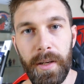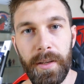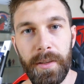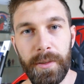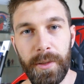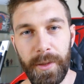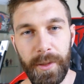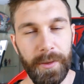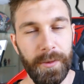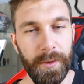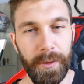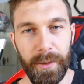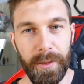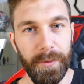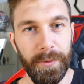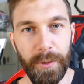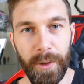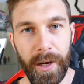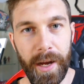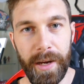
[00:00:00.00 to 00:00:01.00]
So there's 3 or
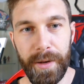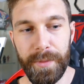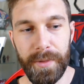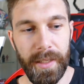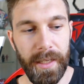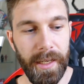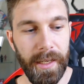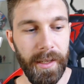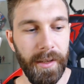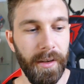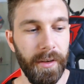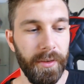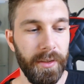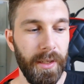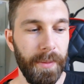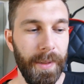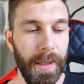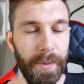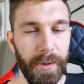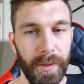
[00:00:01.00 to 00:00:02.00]
4 items here.
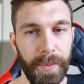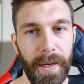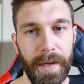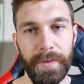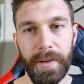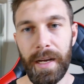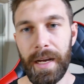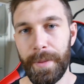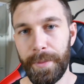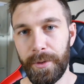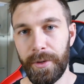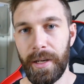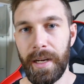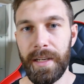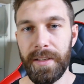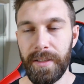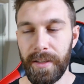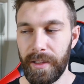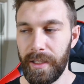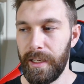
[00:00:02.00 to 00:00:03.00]
Obviously, people are going to pay for
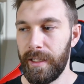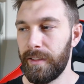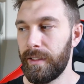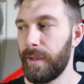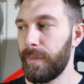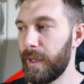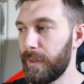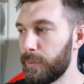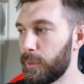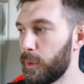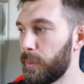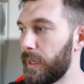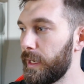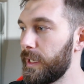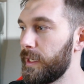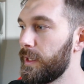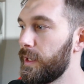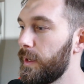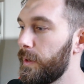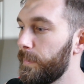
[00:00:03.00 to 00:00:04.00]
upgrades and things. They make more
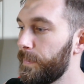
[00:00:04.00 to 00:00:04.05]
money.